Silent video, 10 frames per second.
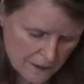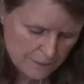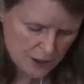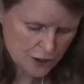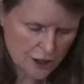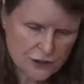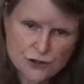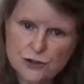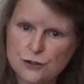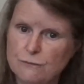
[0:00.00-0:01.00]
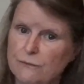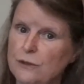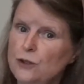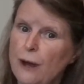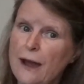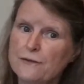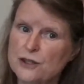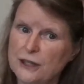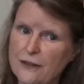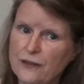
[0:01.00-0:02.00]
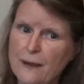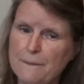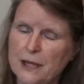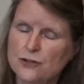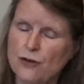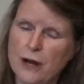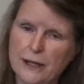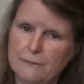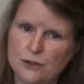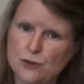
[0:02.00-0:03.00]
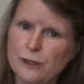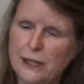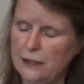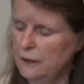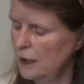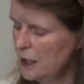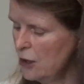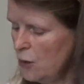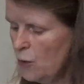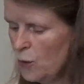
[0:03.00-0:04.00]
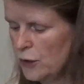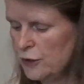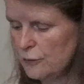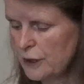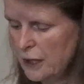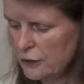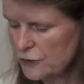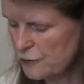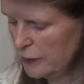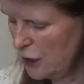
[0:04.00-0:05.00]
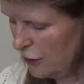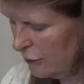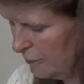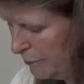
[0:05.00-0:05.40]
Because you have to let that paint dry in between, or your colors will all